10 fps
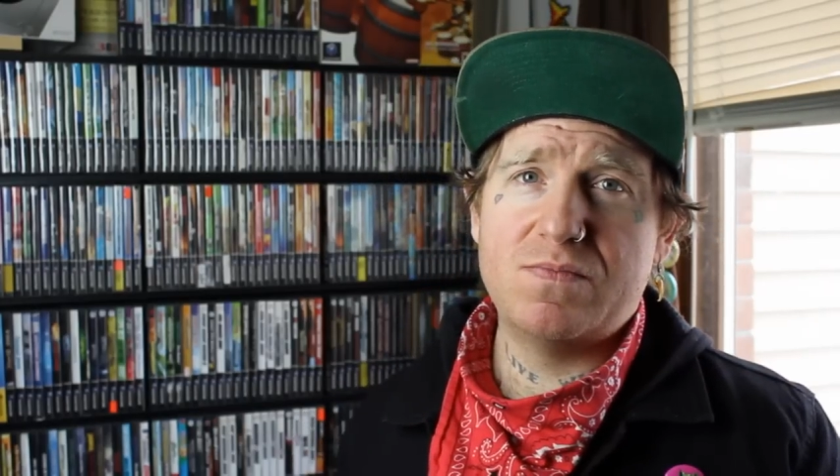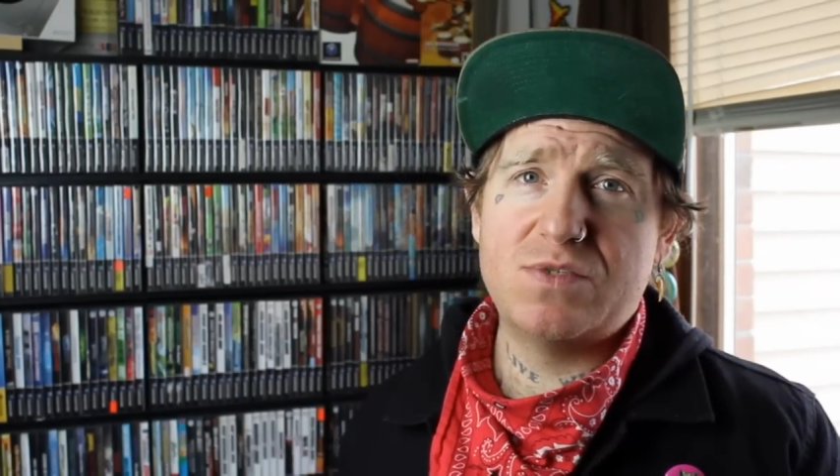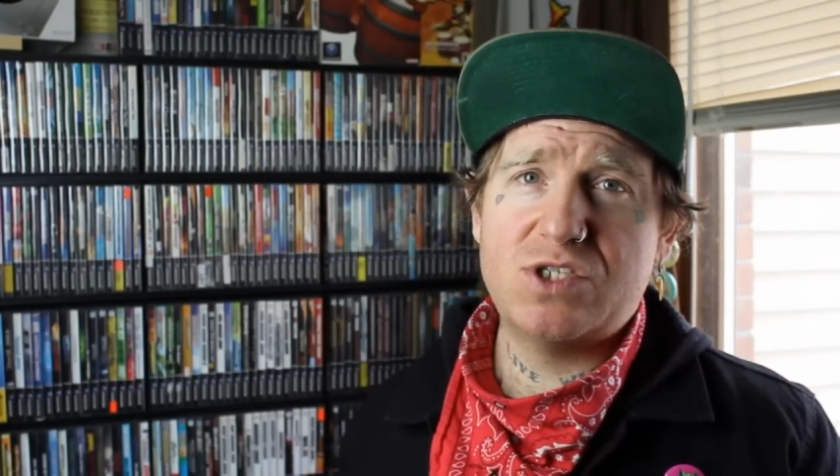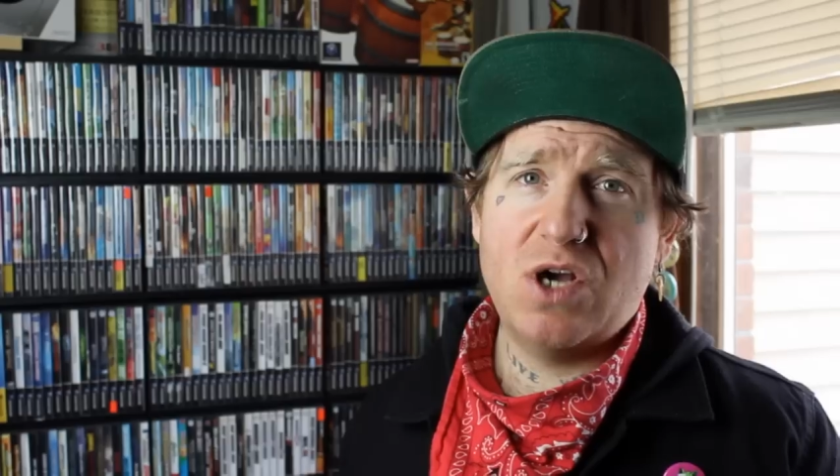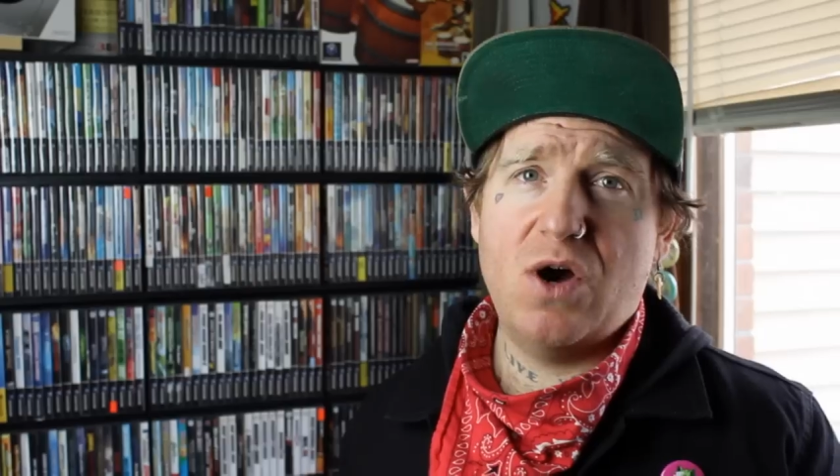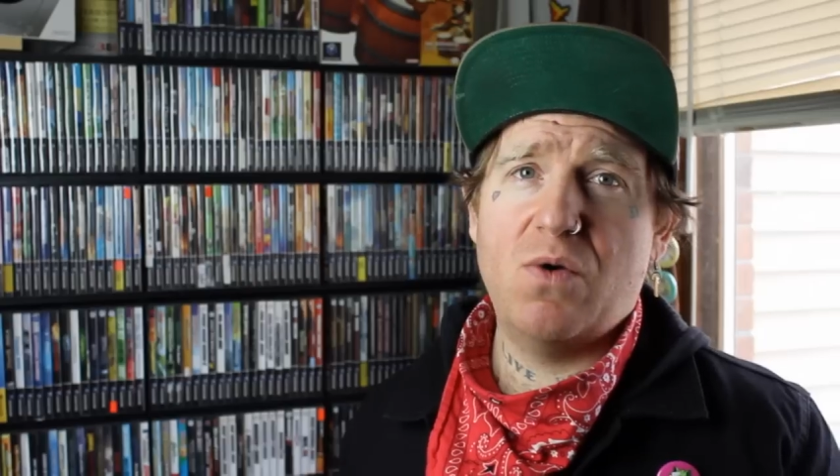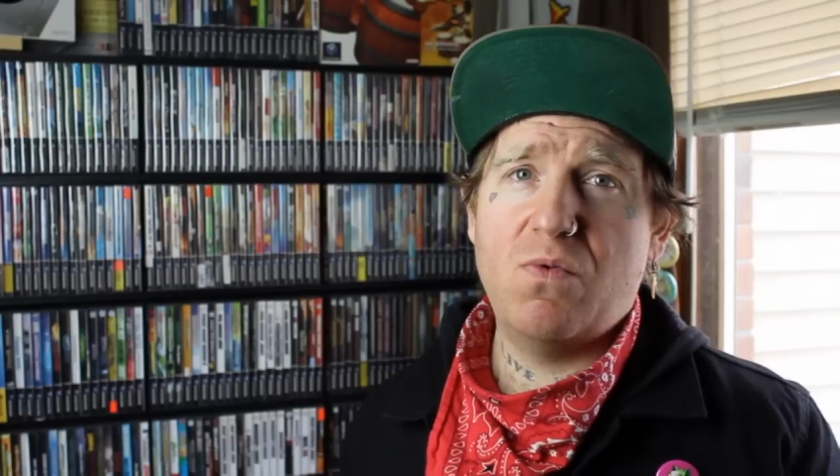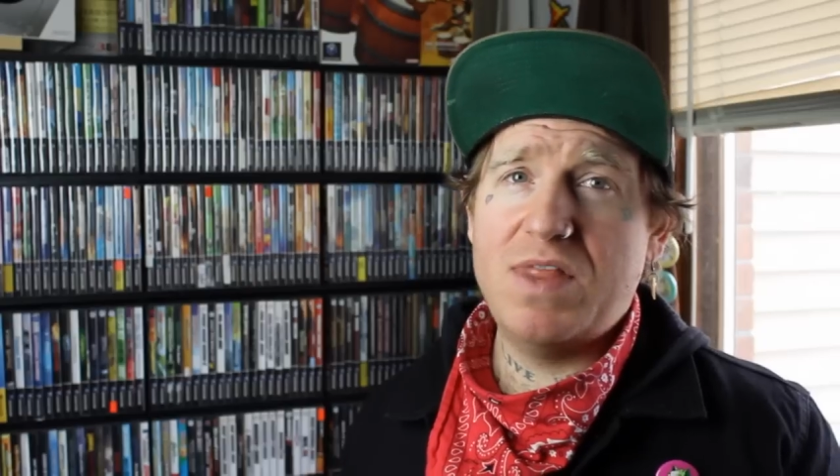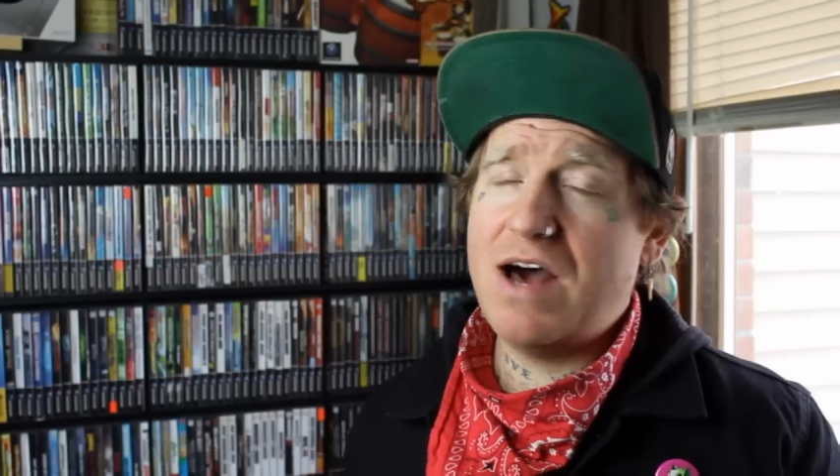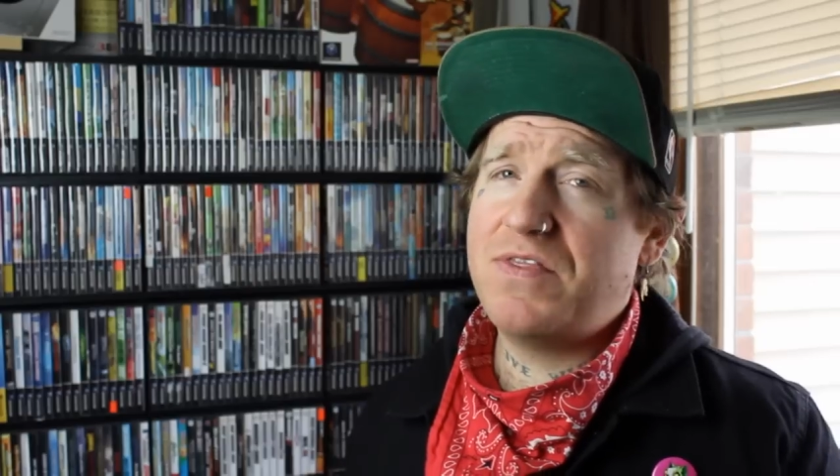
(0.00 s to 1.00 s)
So,
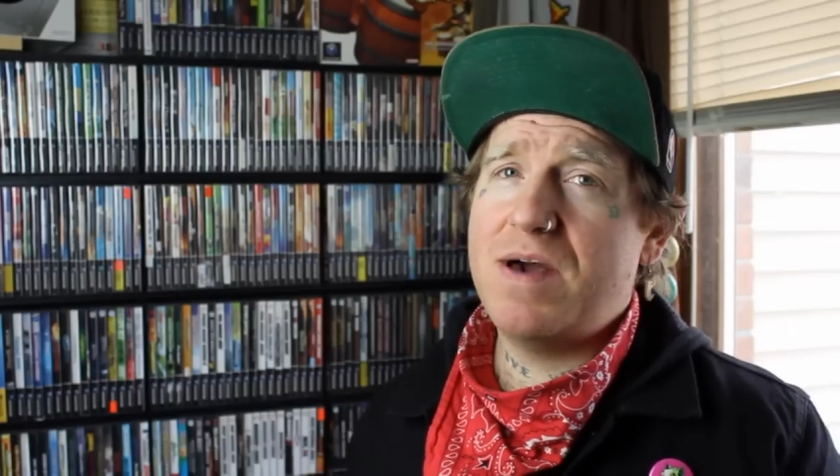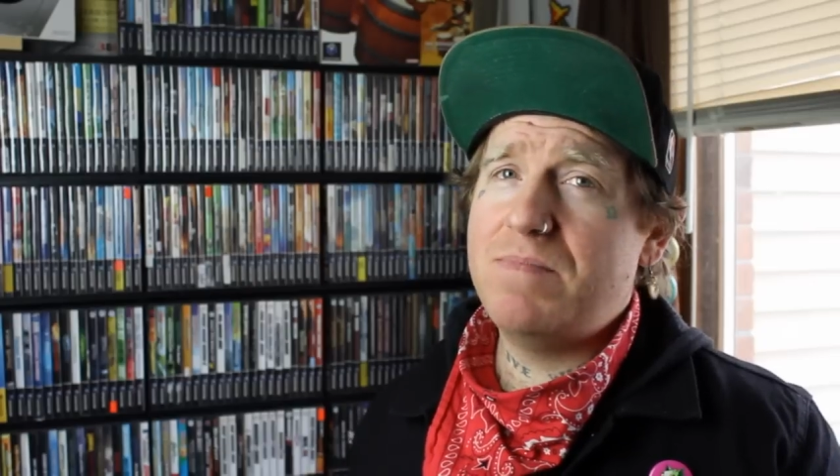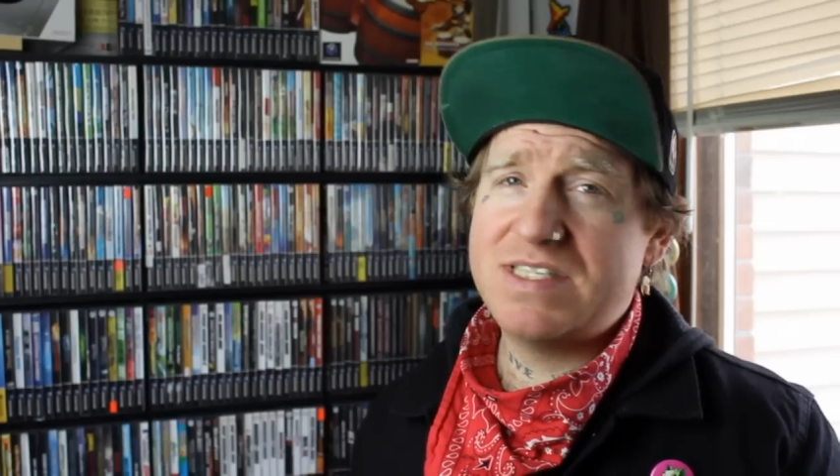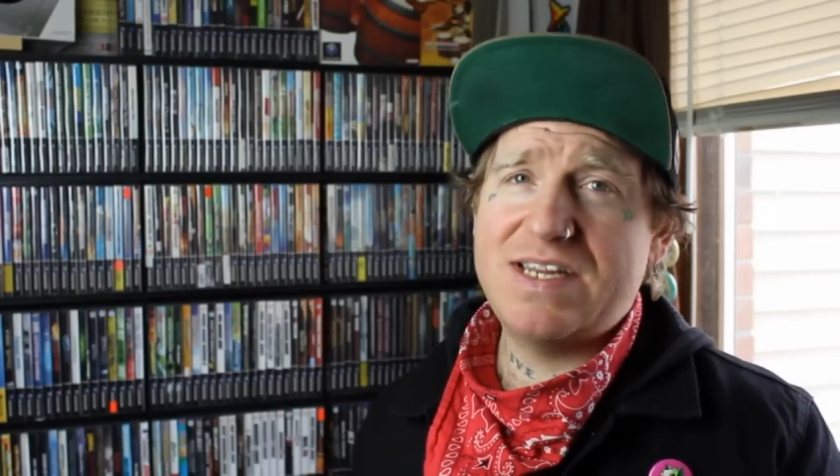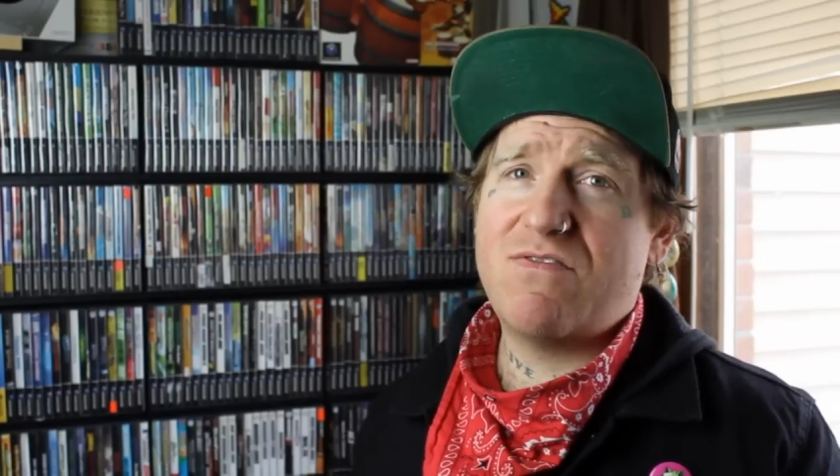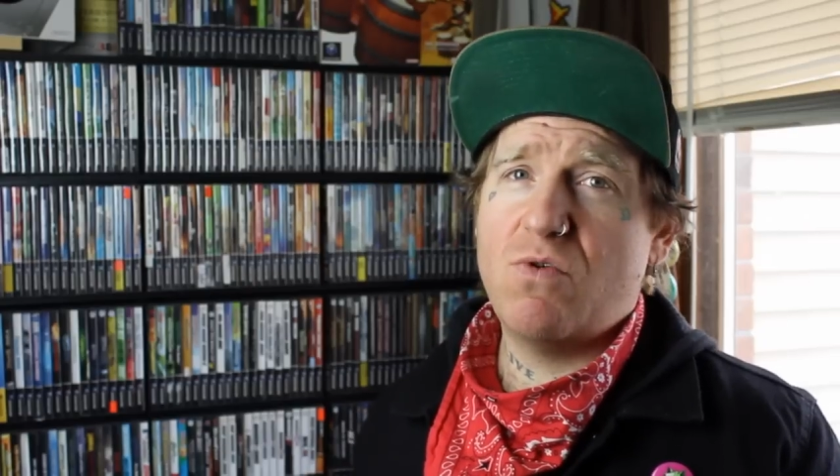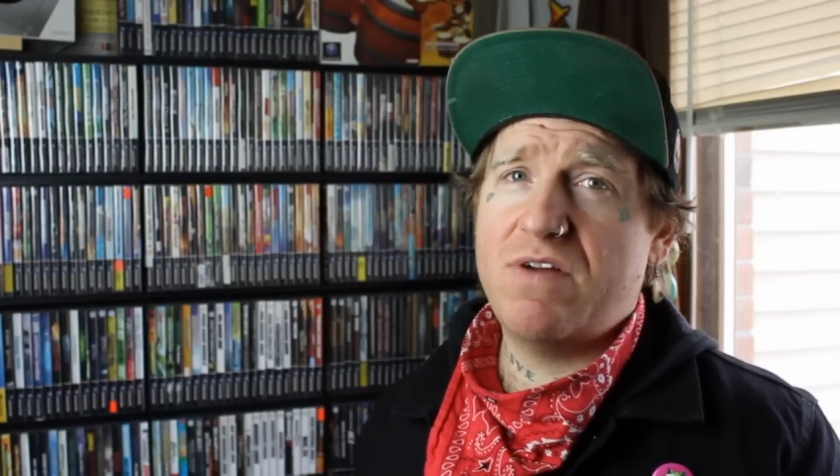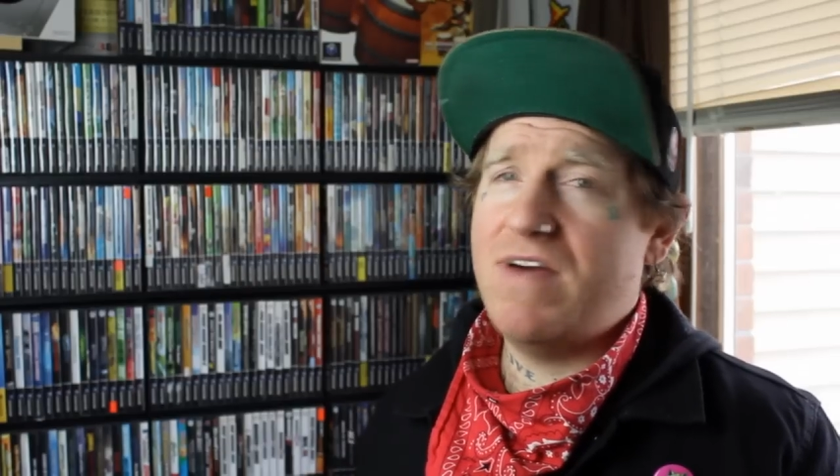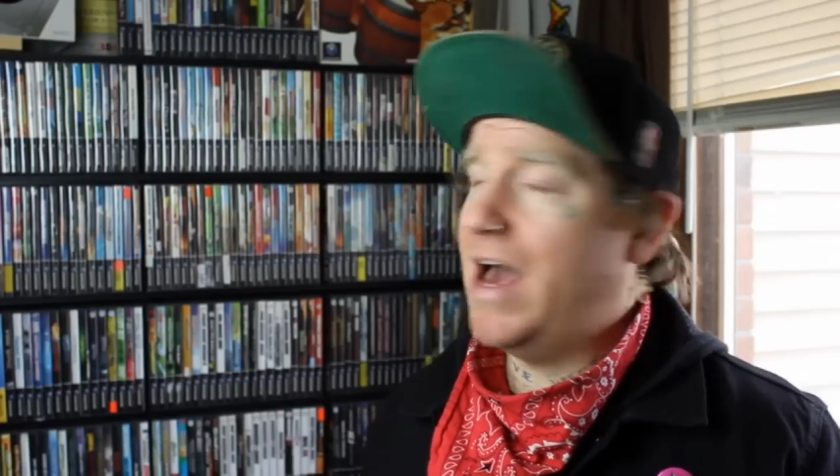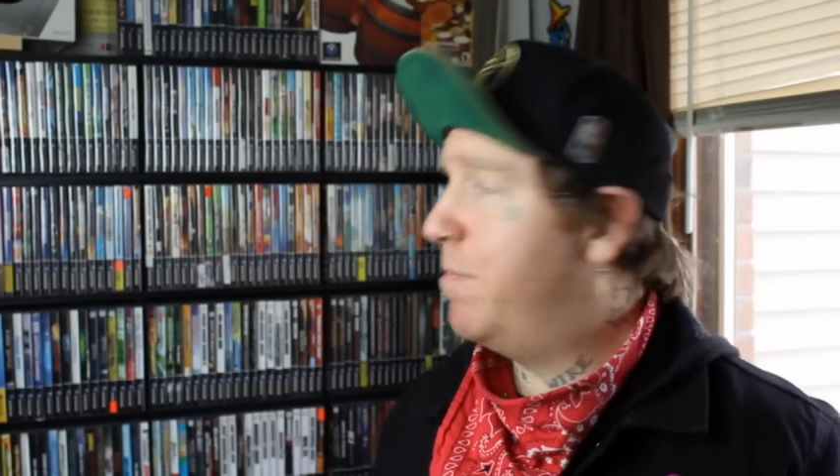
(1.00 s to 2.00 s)
without them, this never
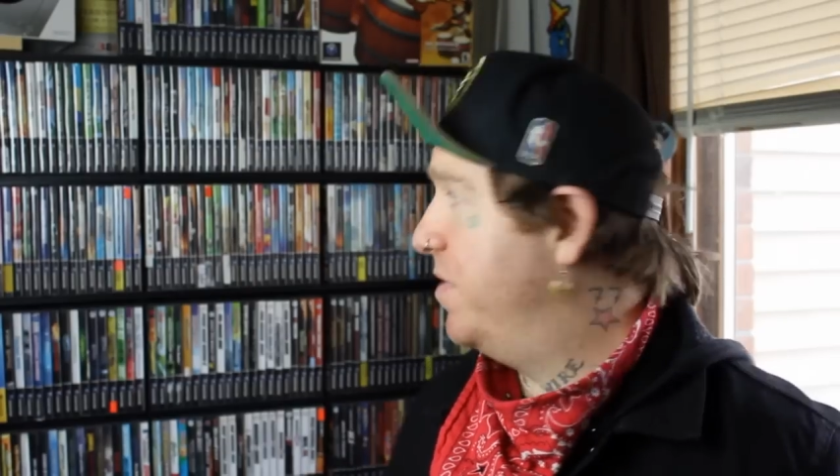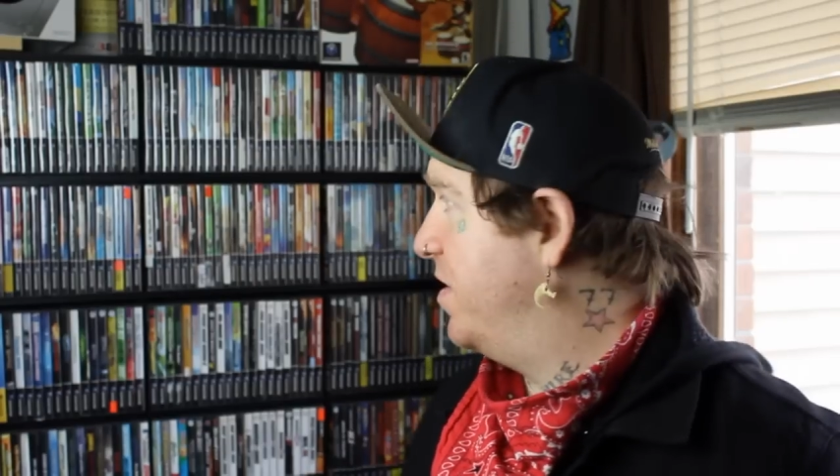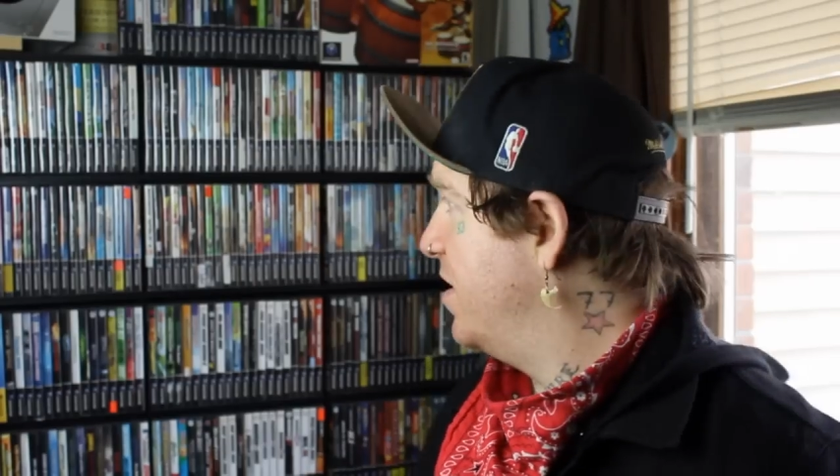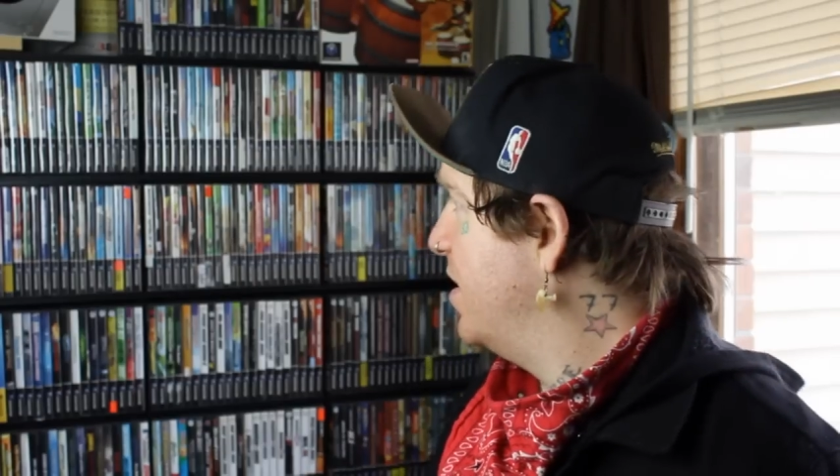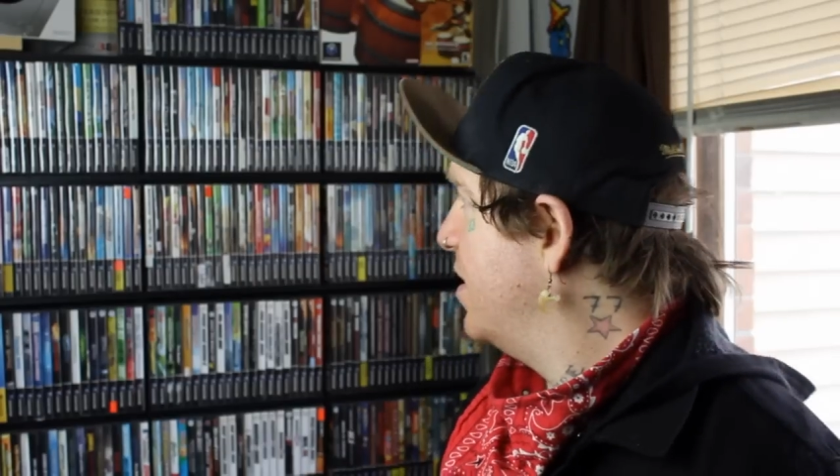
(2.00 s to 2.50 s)
would have happened.